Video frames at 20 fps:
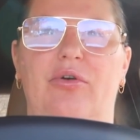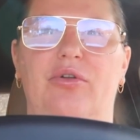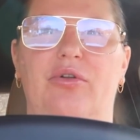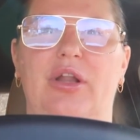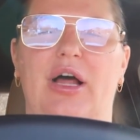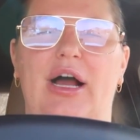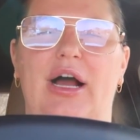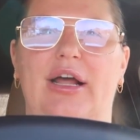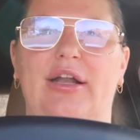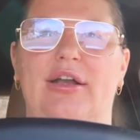a whole
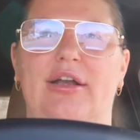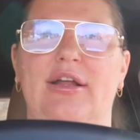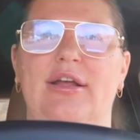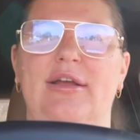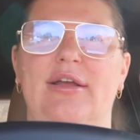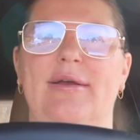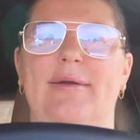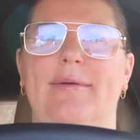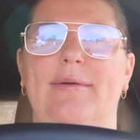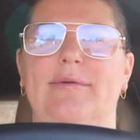lot
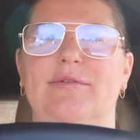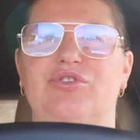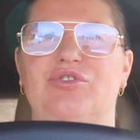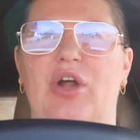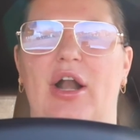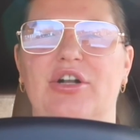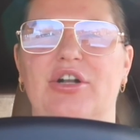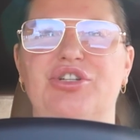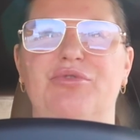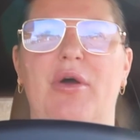
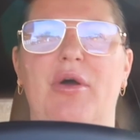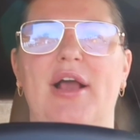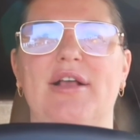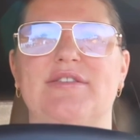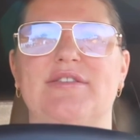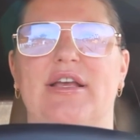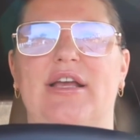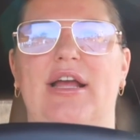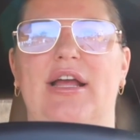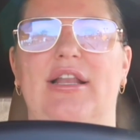strategy
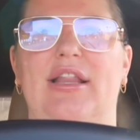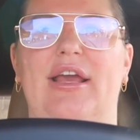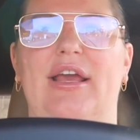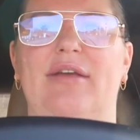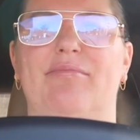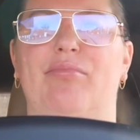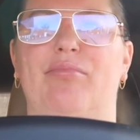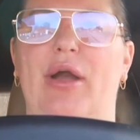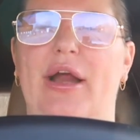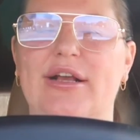wise. Like I like
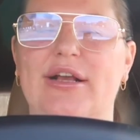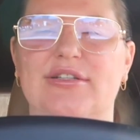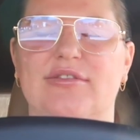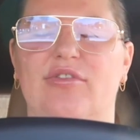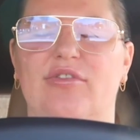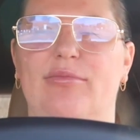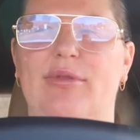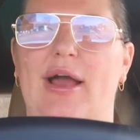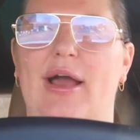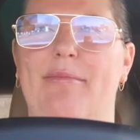breaks
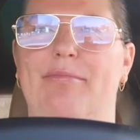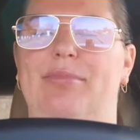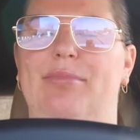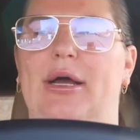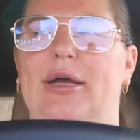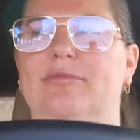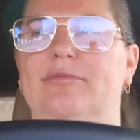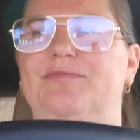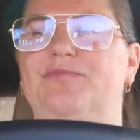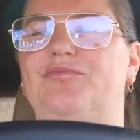from that.
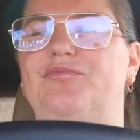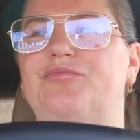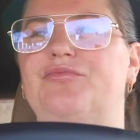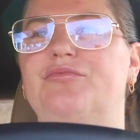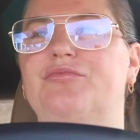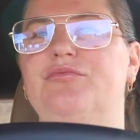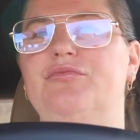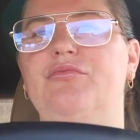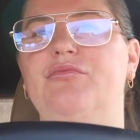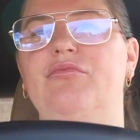But
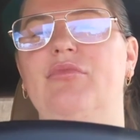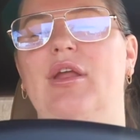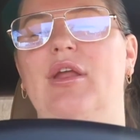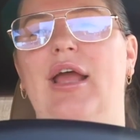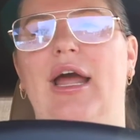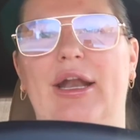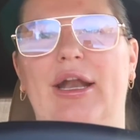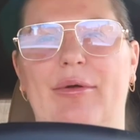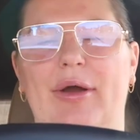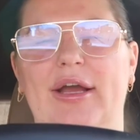
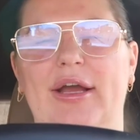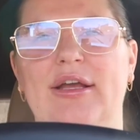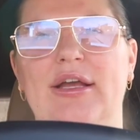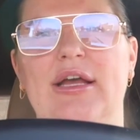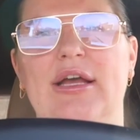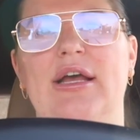anyway,